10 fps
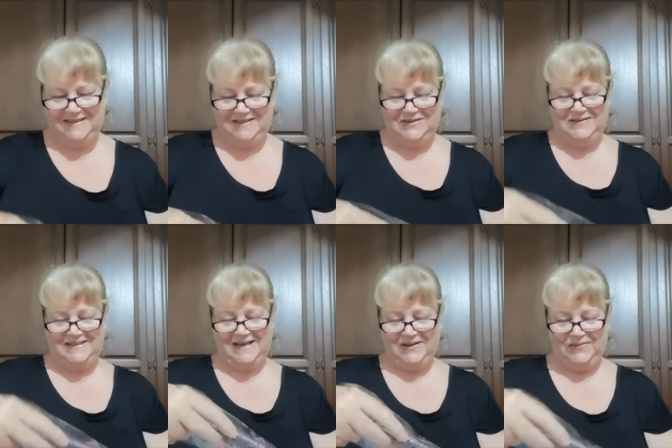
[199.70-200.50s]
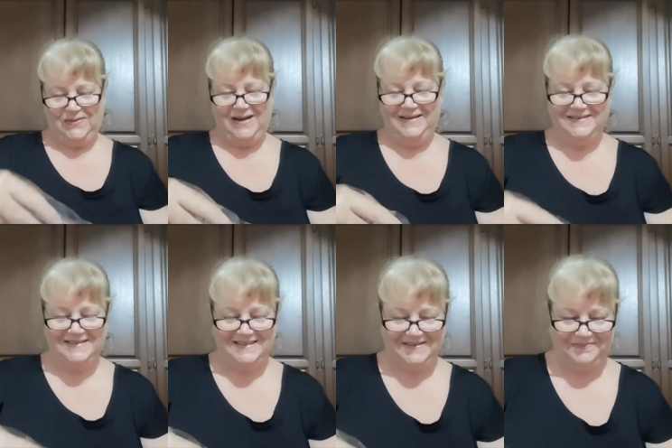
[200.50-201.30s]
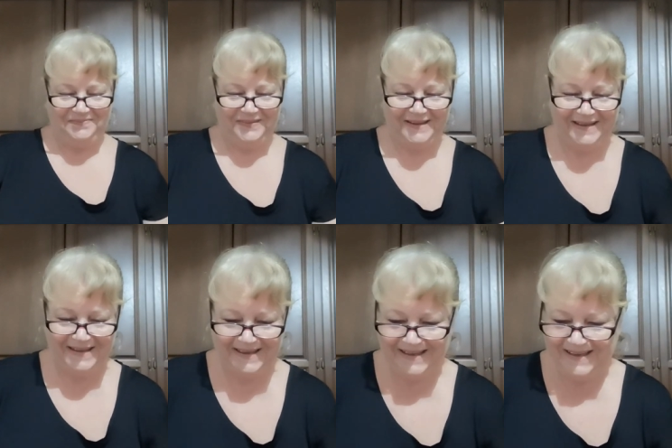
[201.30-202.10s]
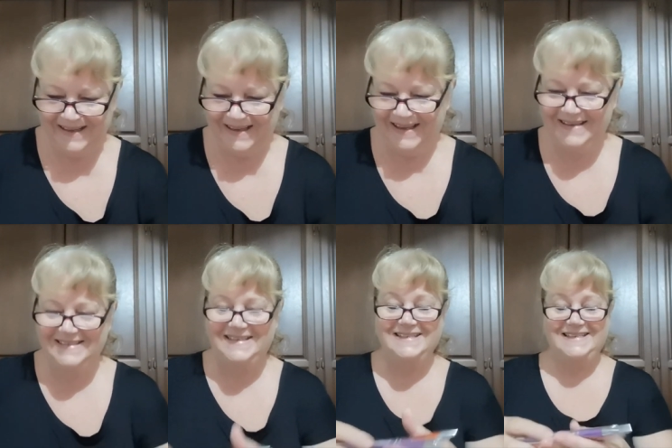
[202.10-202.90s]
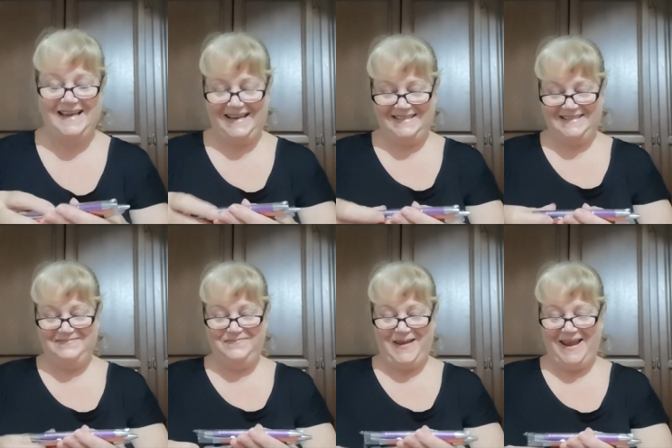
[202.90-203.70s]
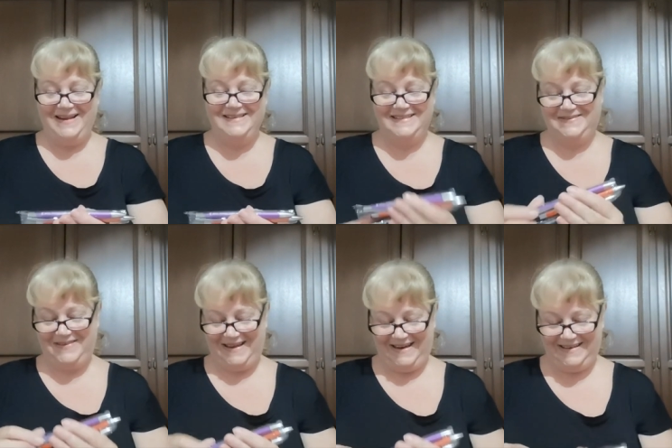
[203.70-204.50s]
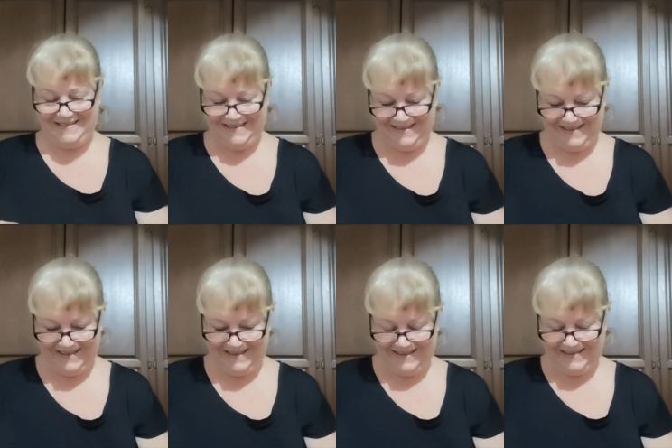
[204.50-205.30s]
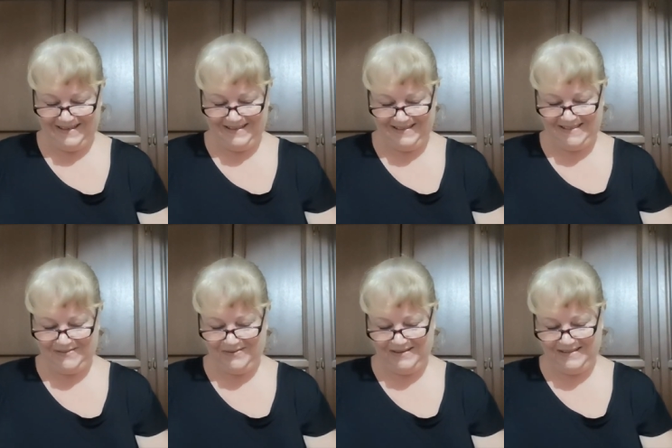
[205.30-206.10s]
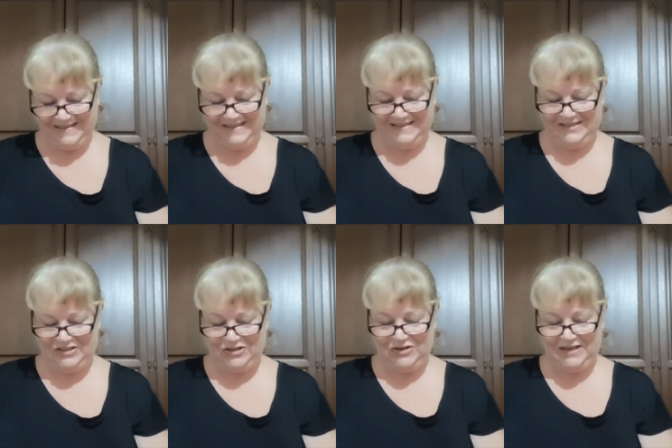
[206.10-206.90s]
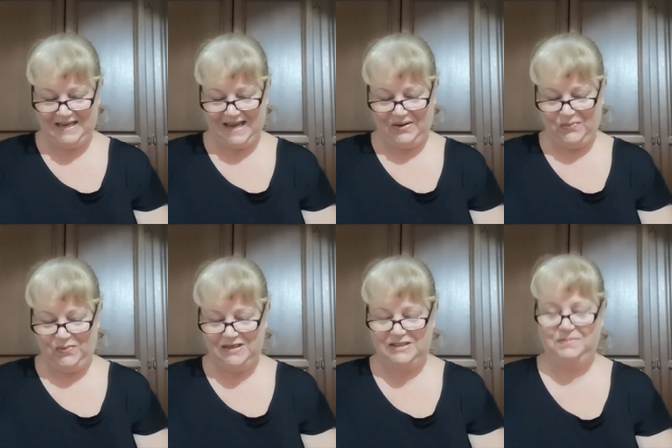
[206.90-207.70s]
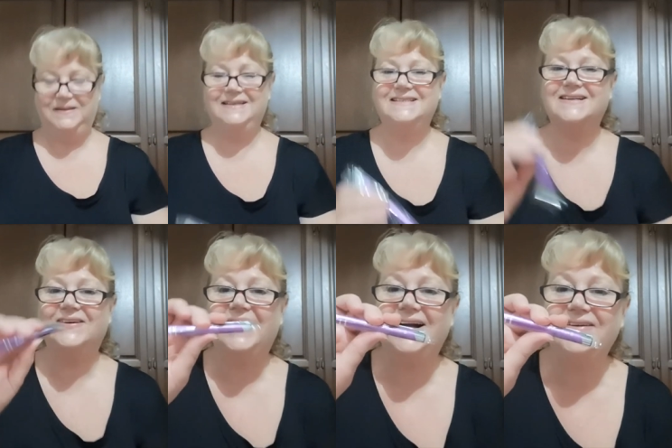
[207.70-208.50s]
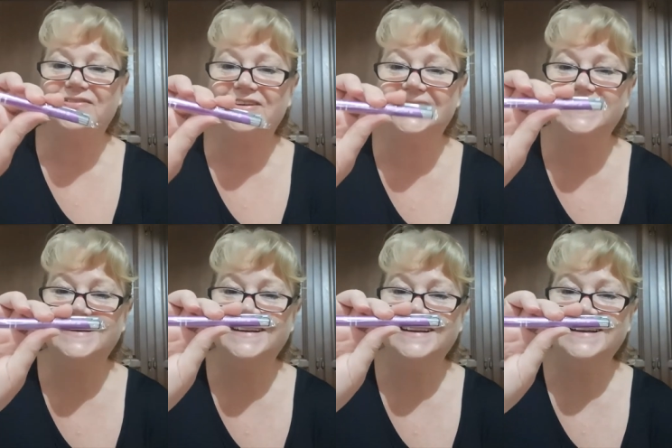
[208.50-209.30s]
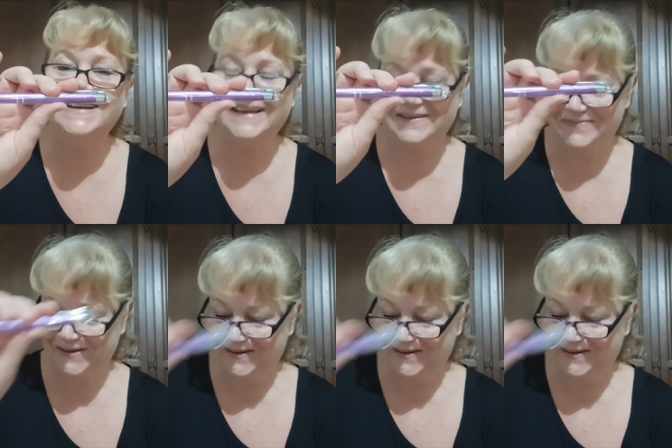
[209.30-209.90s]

is in New South Wales. And she's had some pens made. Now this one says Judy at Witch Peace Craft in